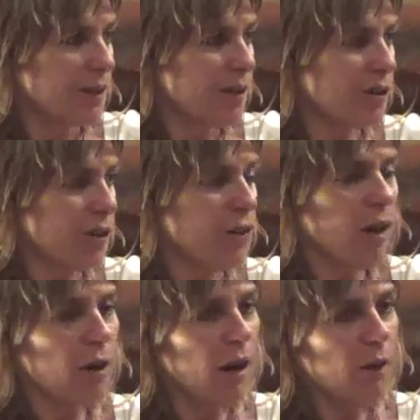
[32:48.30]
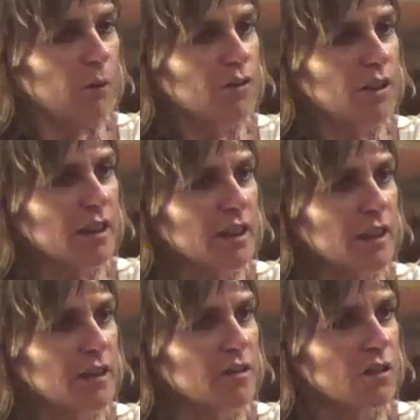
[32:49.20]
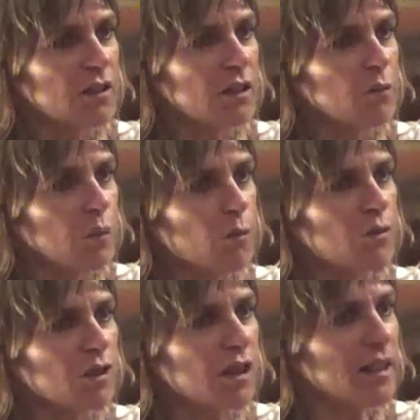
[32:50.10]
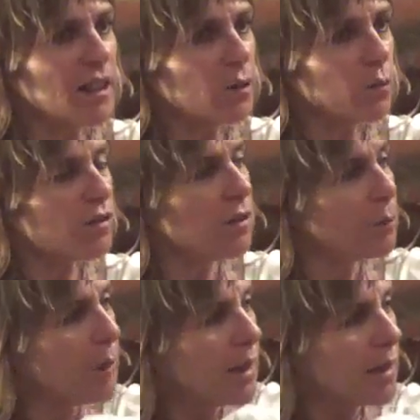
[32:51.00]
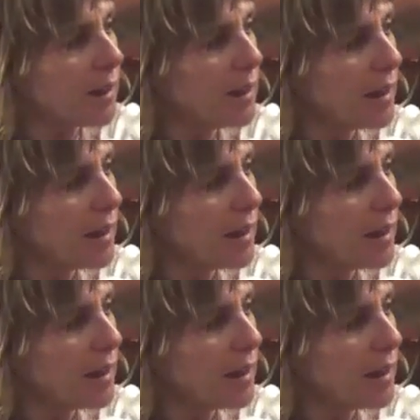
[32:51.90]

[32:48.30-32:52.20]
you know, I was clinging, what was clinging was the me.